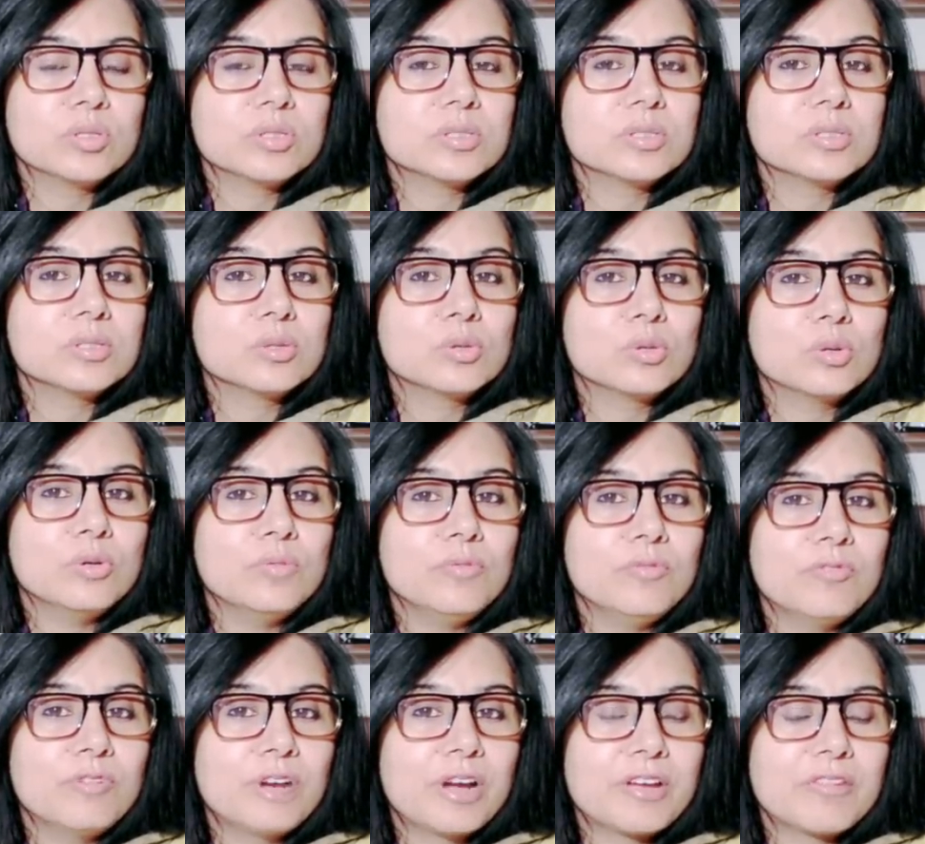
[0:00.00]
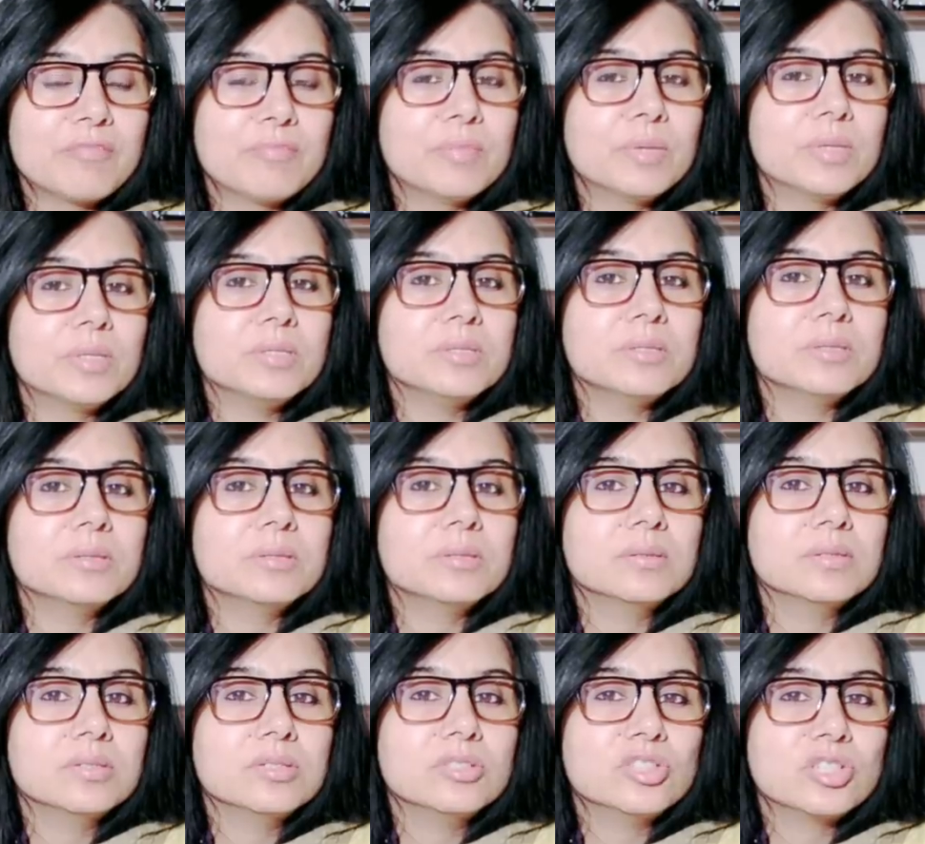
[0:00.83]
This is a good five
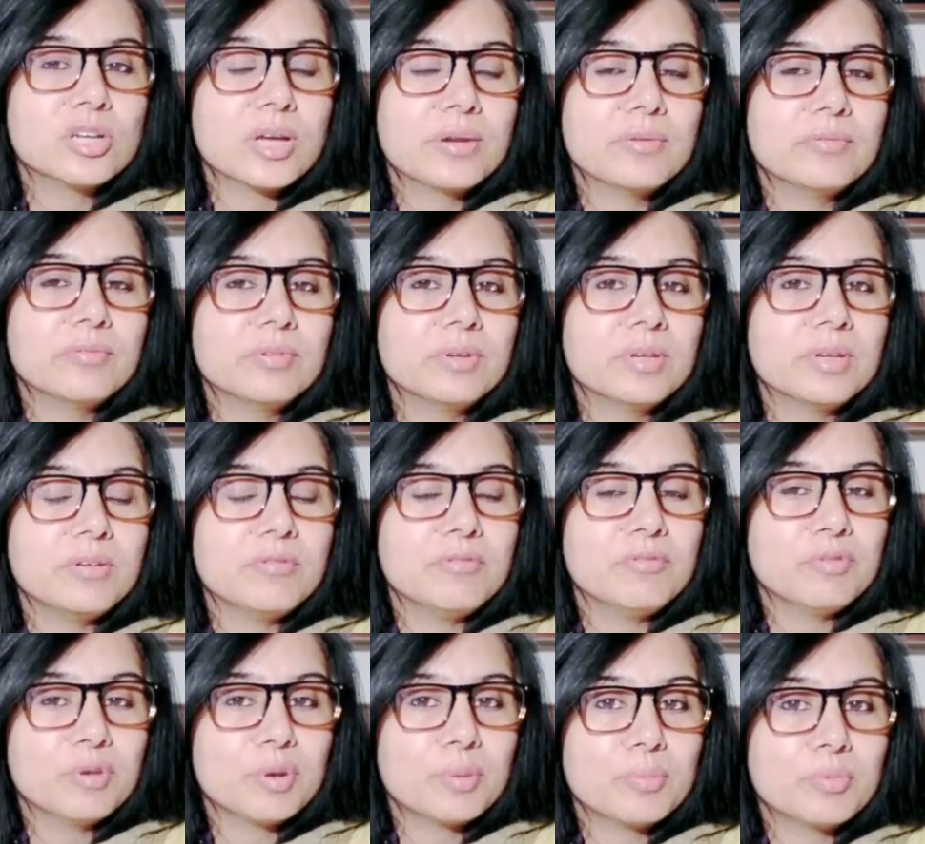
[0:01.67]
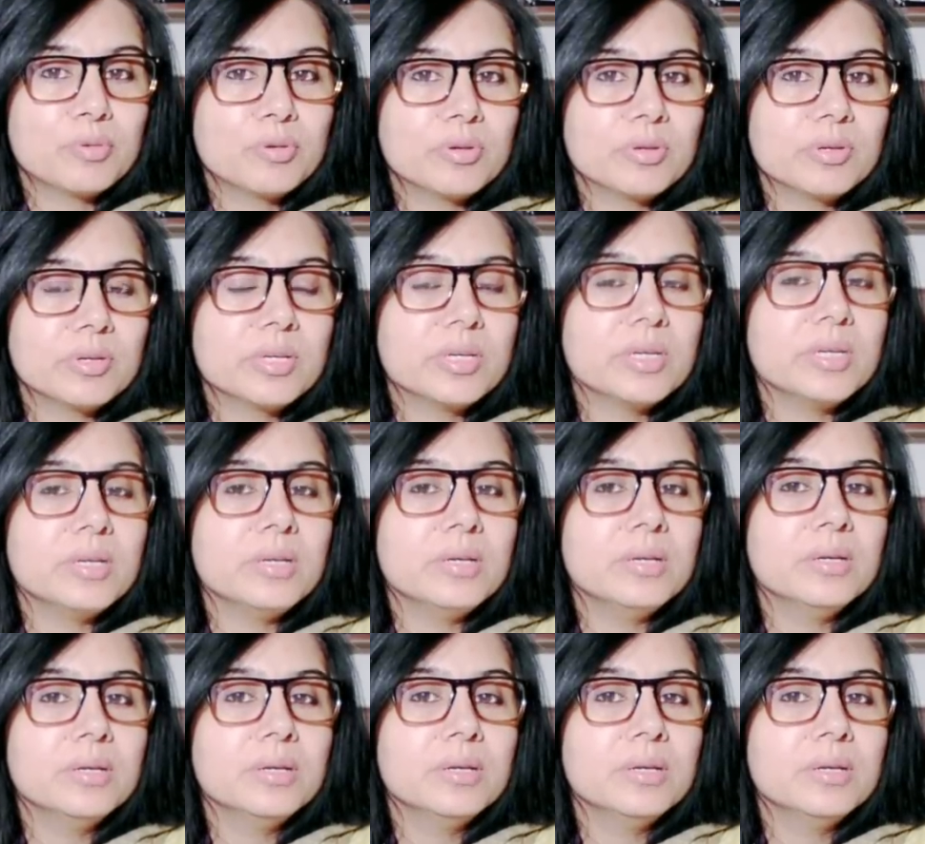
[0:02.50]
months January, February,